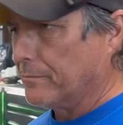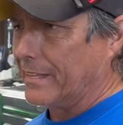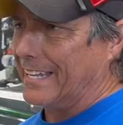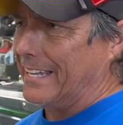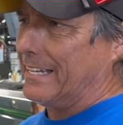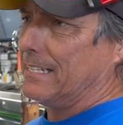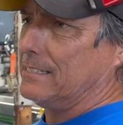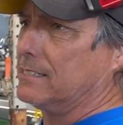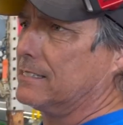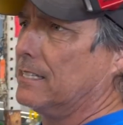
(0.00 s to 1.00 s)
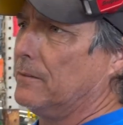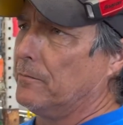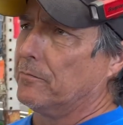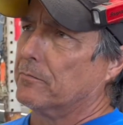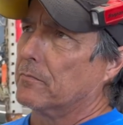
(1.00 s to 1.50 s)
is
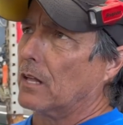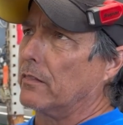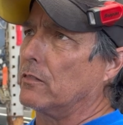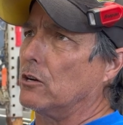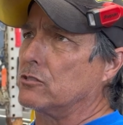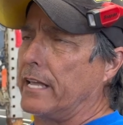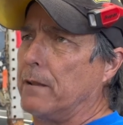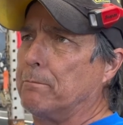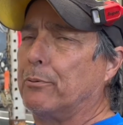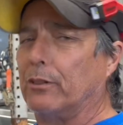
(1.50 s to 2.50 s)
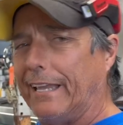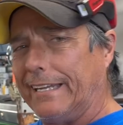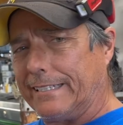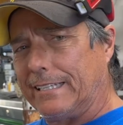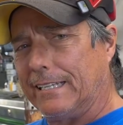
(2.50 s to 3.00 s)
there's a
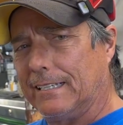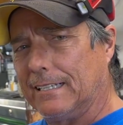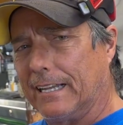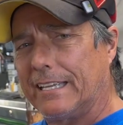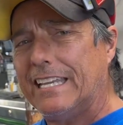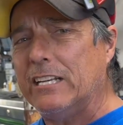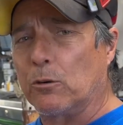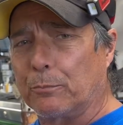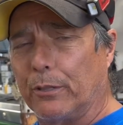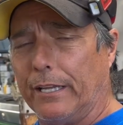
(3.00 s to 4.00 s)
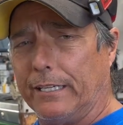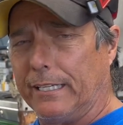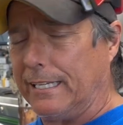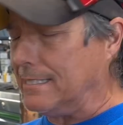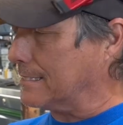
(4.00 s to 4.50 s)
plate, a heater plate
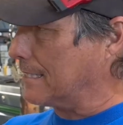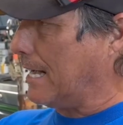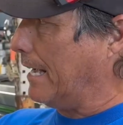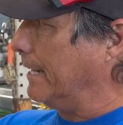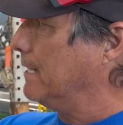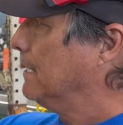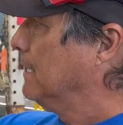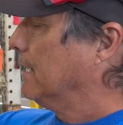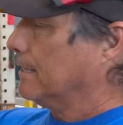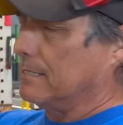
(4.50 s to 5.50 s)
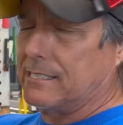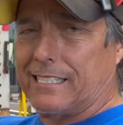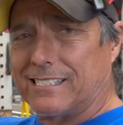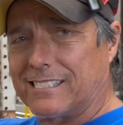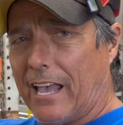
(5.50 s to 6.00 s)
inside the
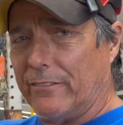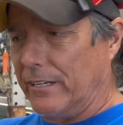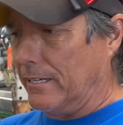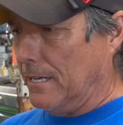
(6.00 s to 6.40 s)
6.7,